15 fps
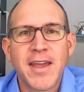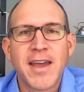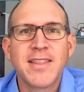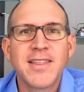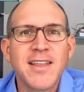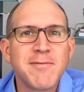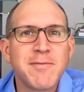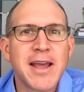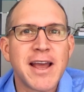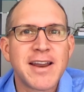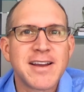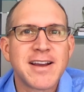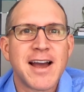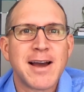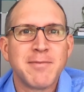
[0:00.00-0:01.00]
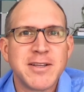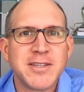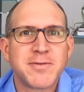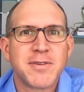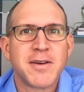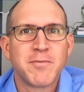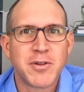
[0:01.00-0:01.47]
and leave me any
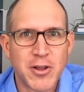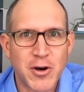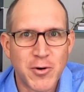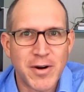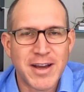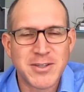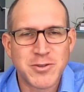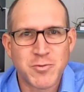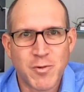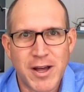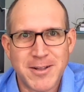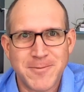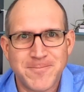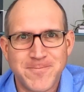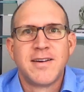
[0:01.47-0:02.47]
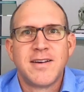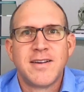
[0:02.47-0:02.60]
comments below as well.